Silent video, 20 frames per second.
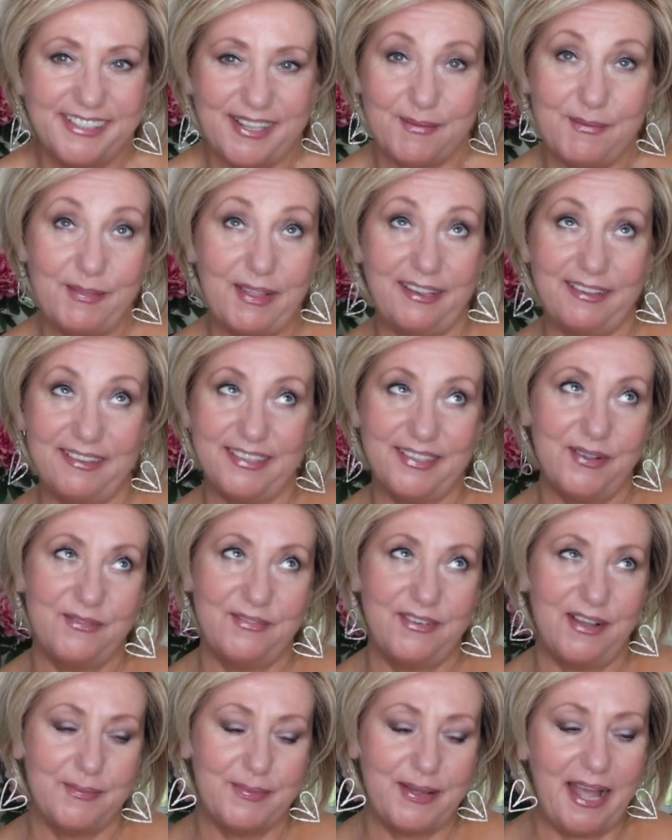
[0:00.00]
I'm like so
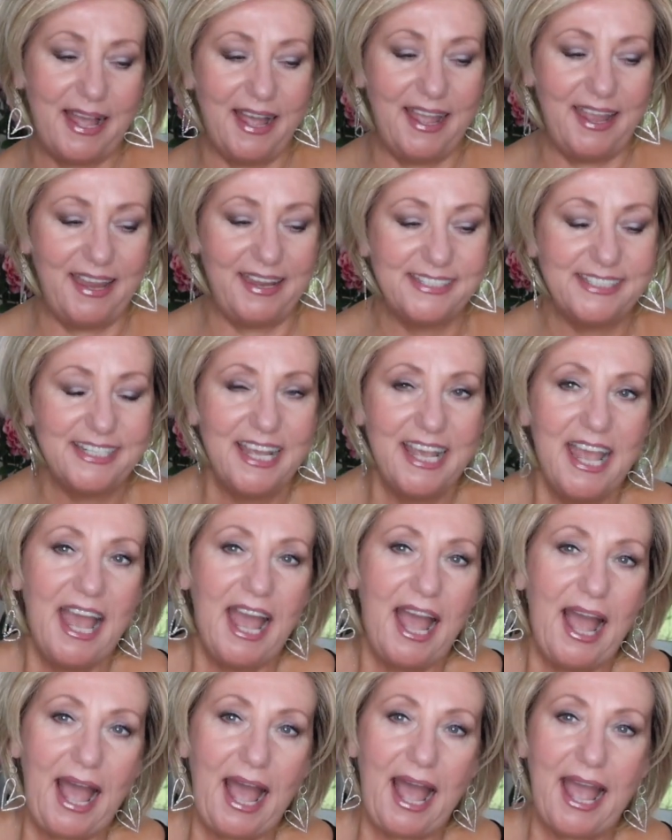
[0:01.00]
far behind.
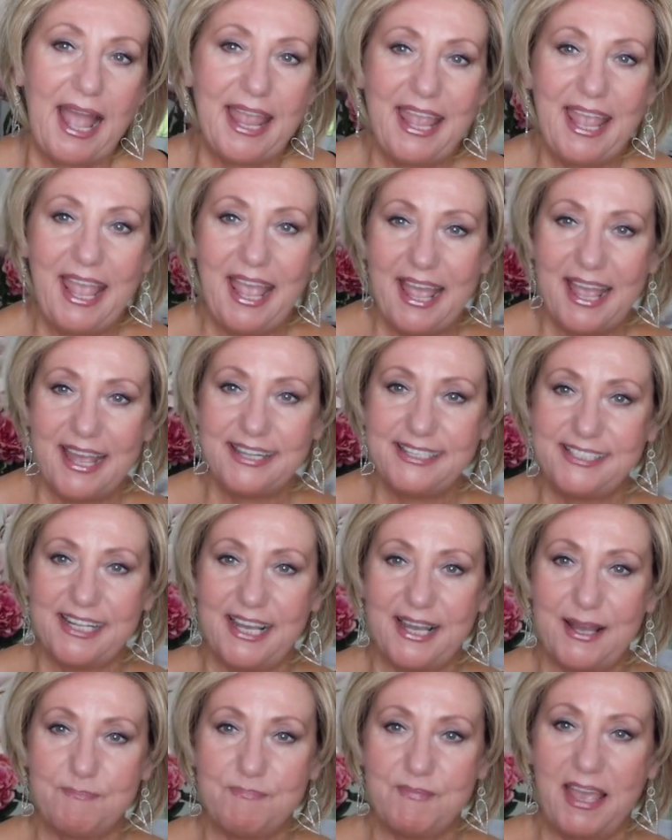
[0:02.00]
I had,
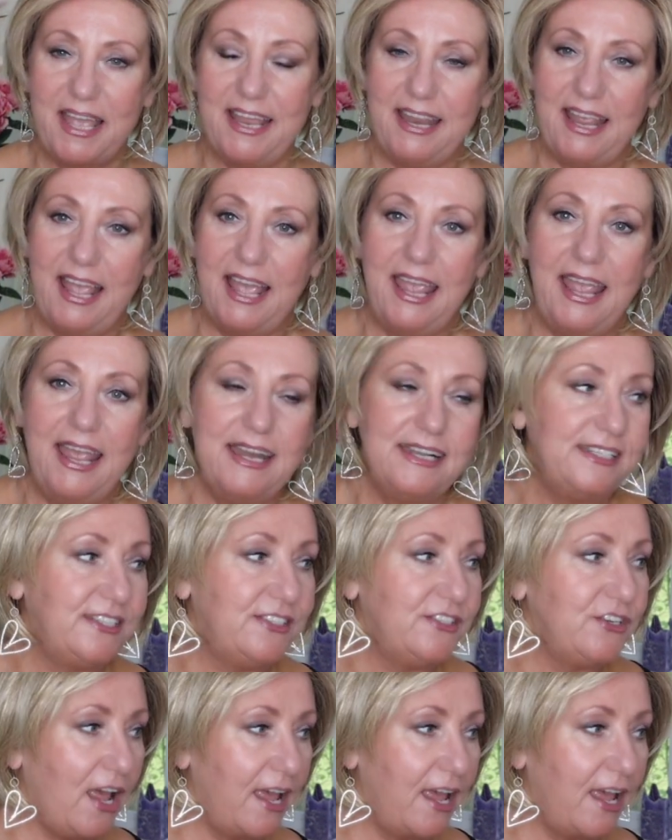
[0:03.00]
um, I, I had,